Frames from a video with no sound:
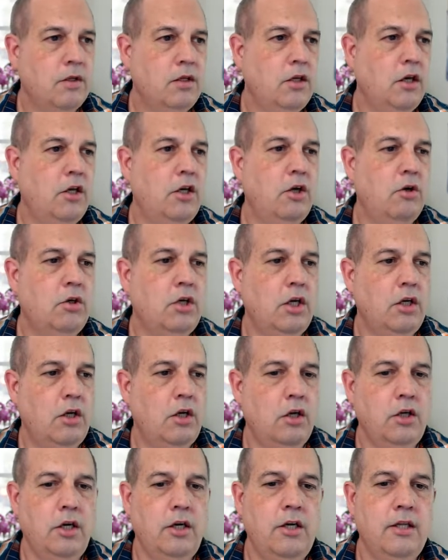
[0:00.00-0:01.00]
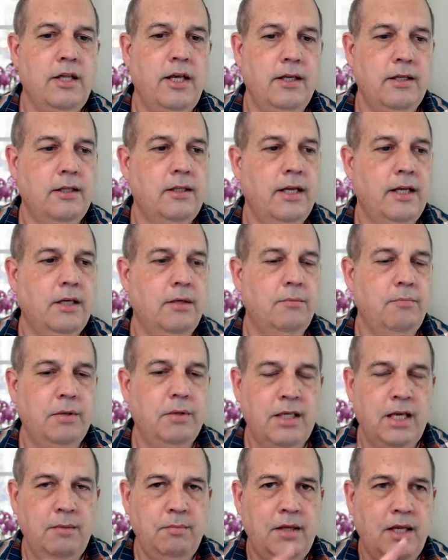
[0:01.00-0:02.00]
to that later,
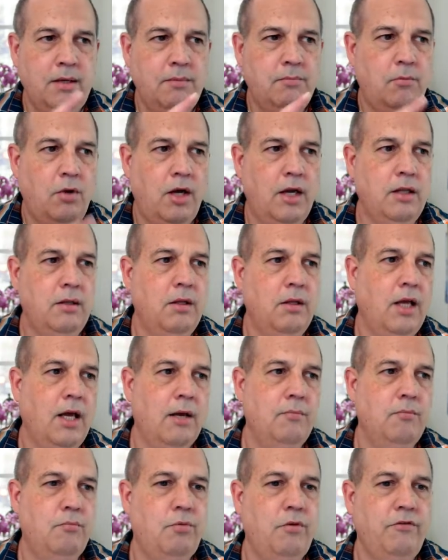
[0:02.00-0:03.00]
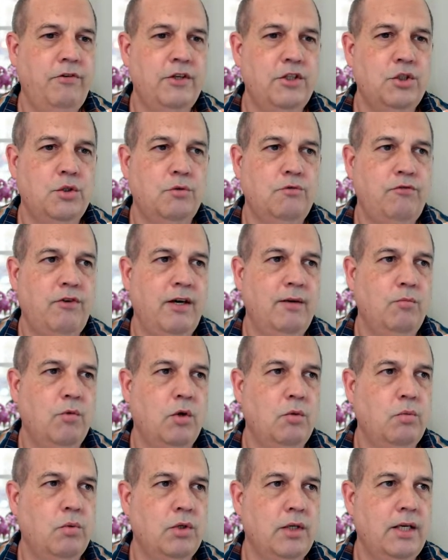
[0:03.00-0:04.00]
but keep that in mind, professional
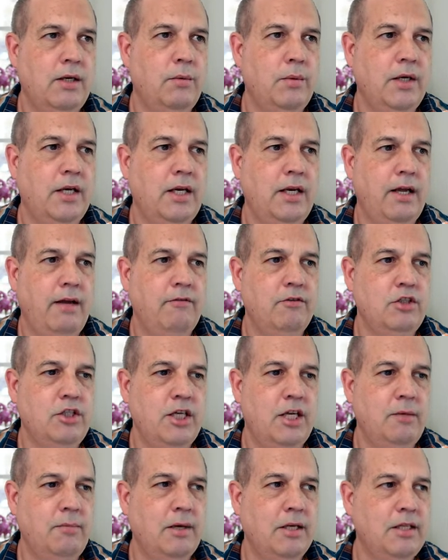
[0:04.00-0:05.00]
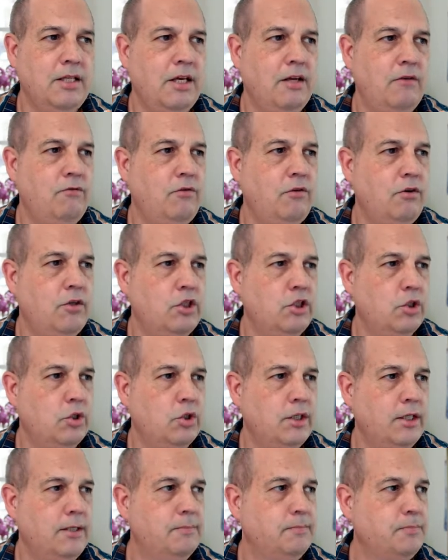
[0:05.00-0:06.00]
framework. We're going to have a chat about that very
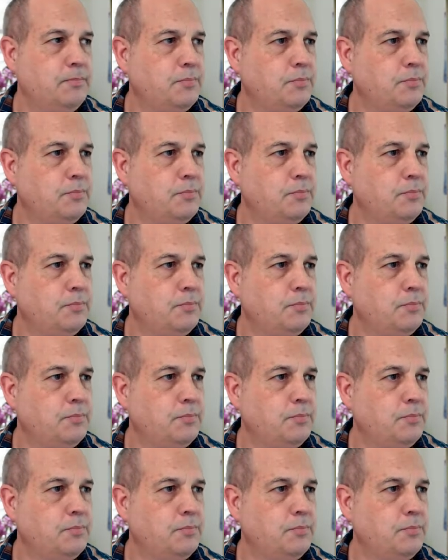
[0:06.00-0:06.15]
shortly.